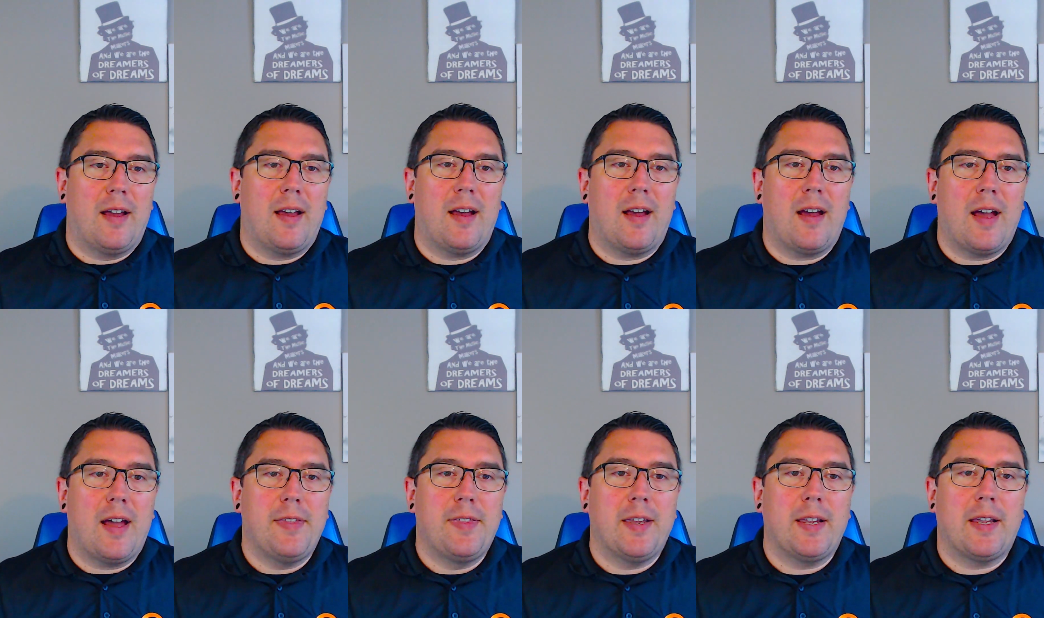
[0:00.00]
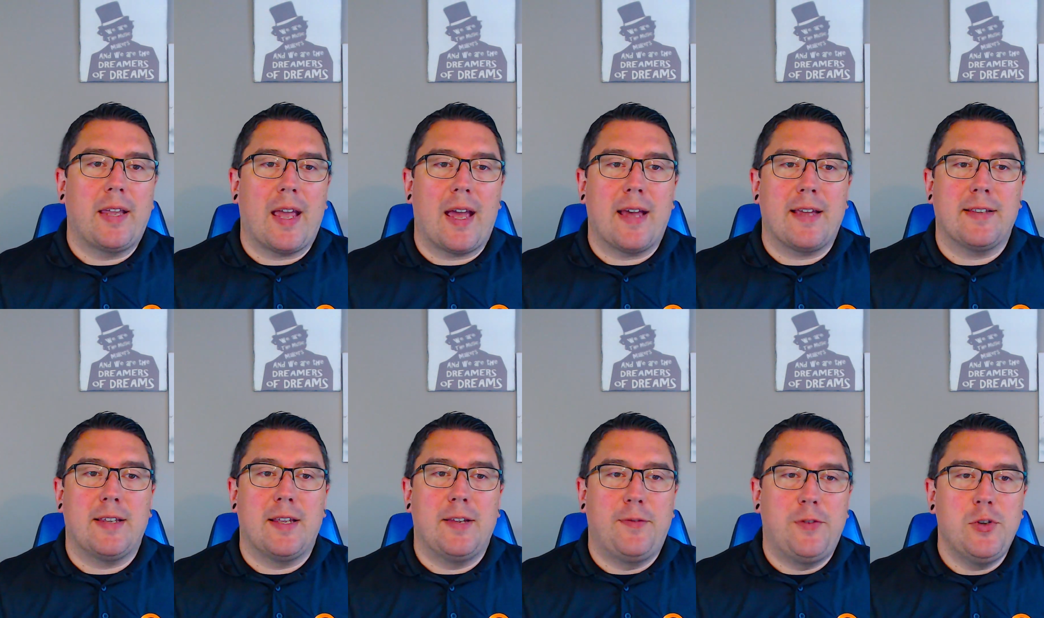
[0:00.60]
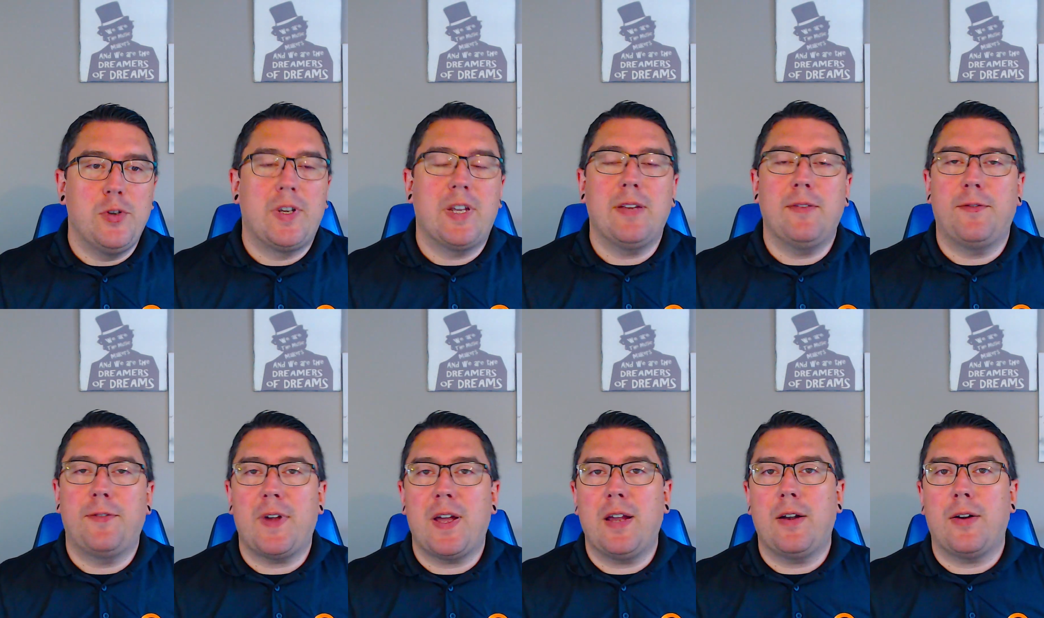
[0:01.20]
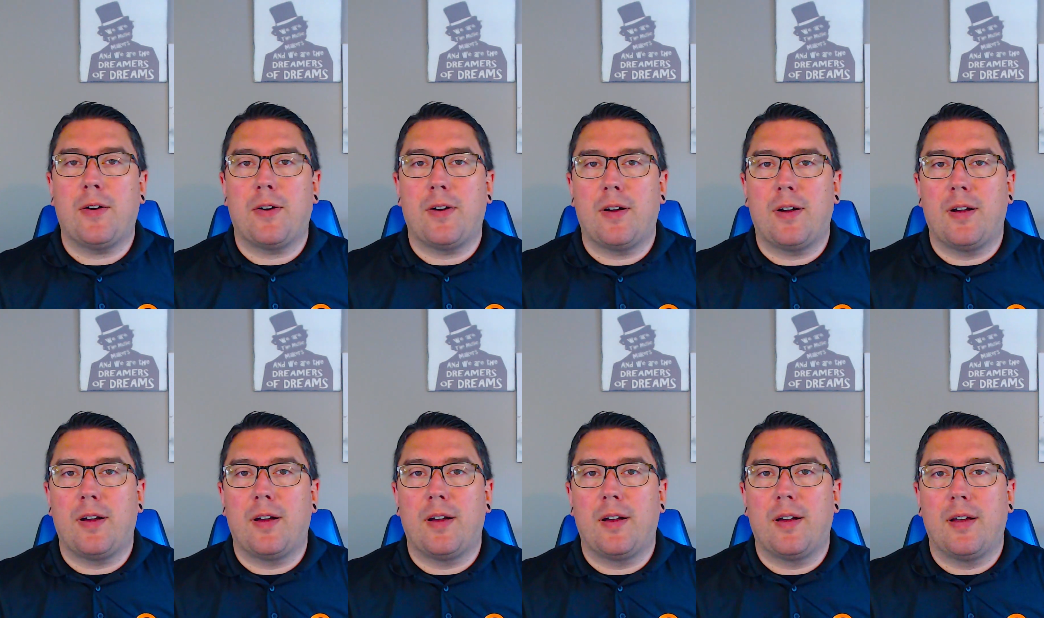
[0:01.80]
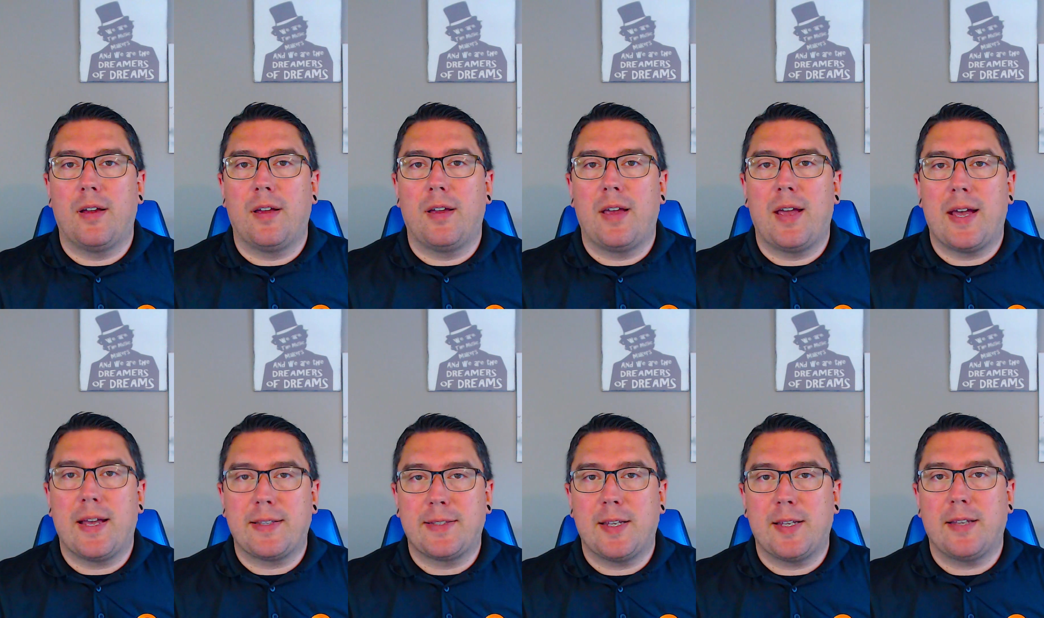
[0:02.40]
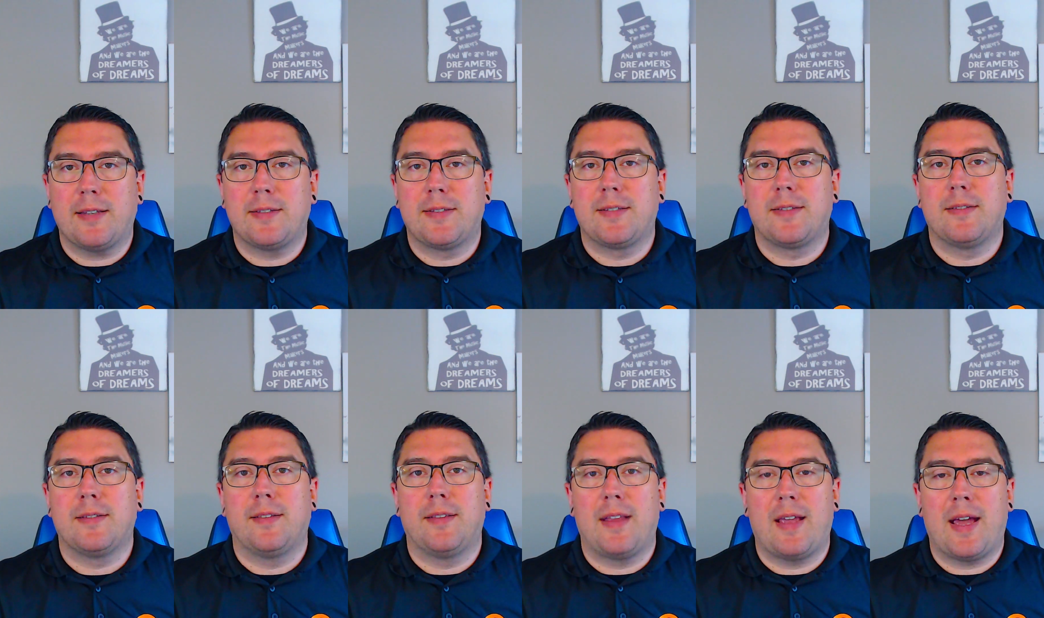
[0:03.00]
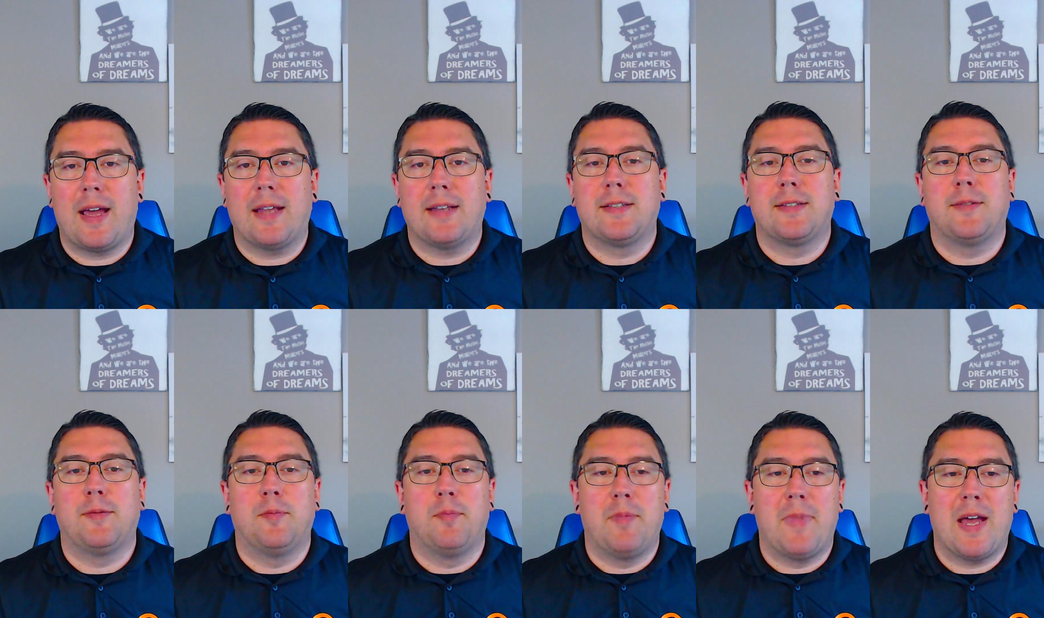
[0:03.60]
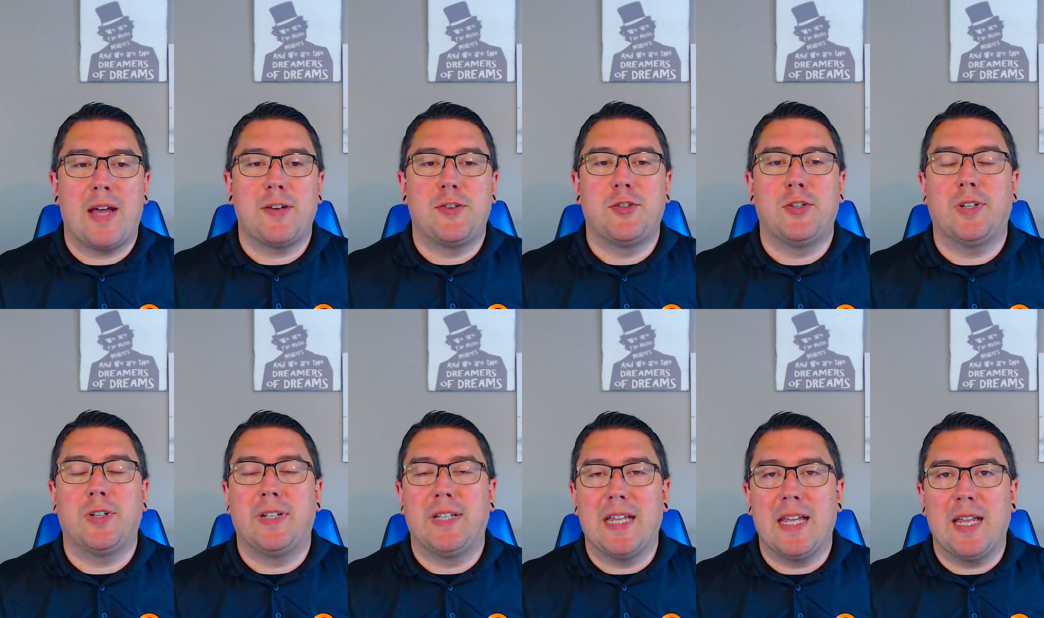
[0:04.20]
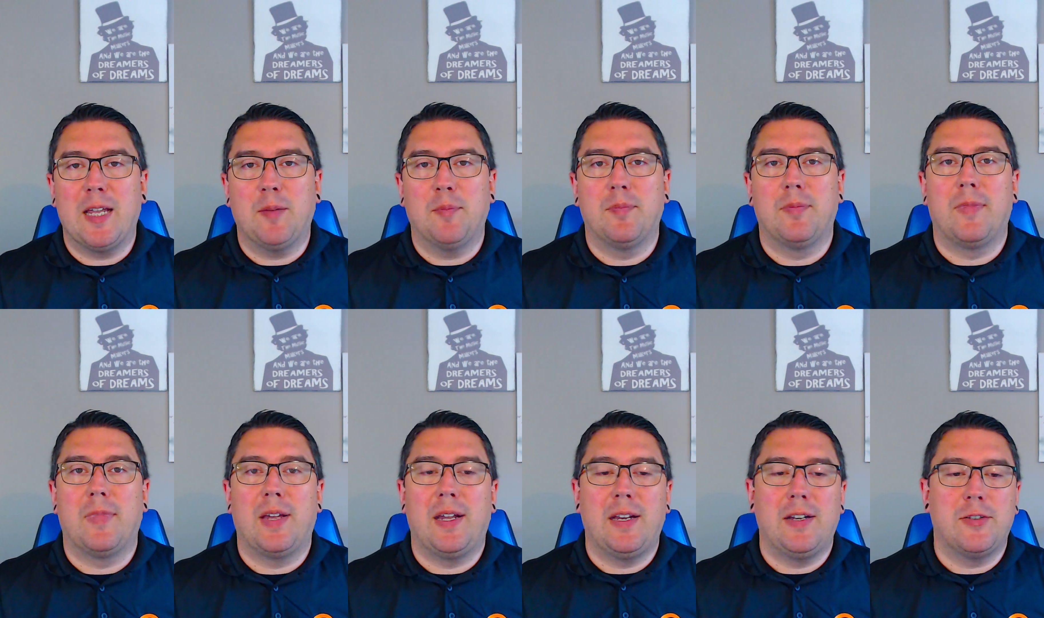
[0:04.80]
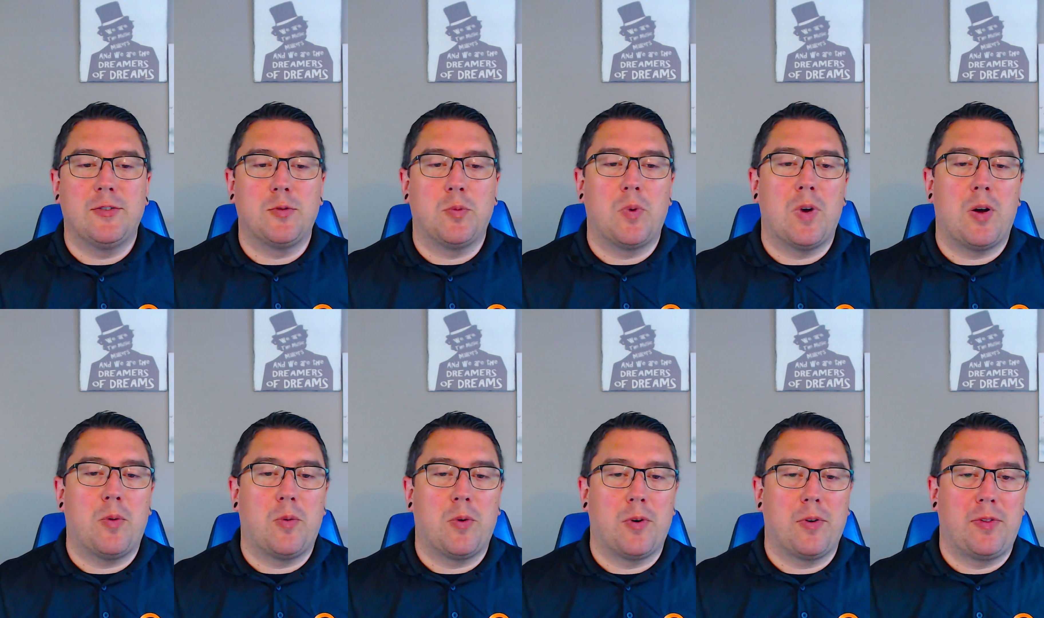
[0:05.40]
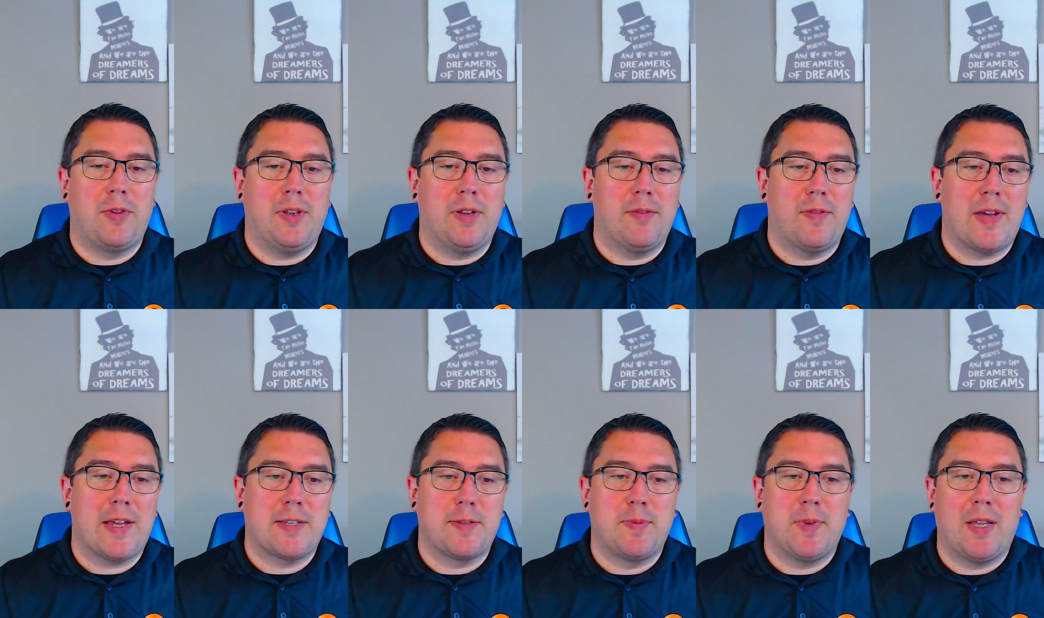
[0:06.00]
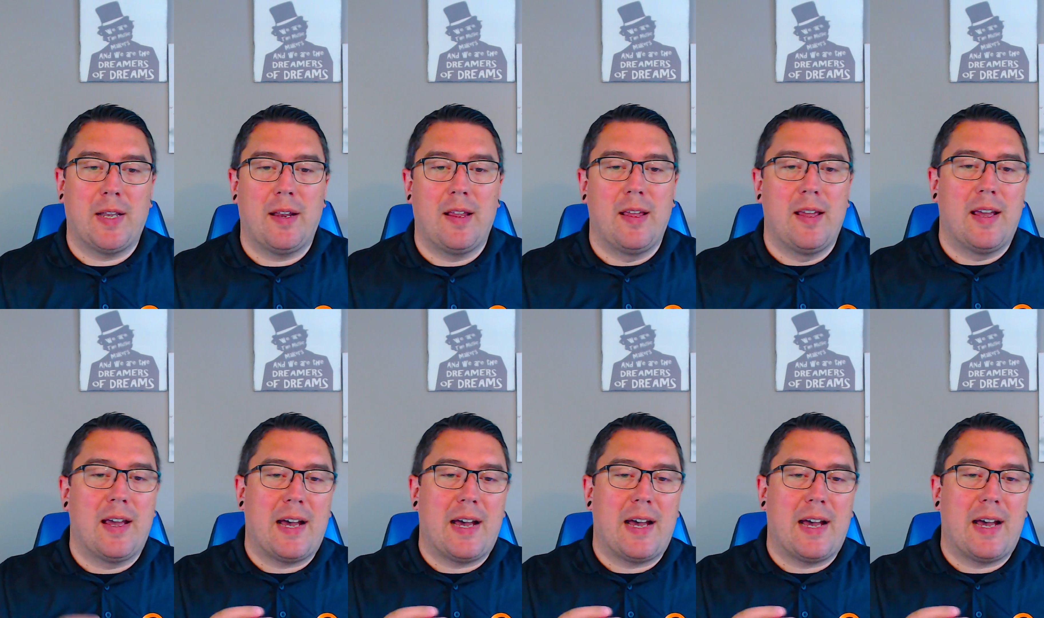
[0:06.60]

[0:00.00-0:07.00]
I think if you can find assets that match your game, it is well worth the investment.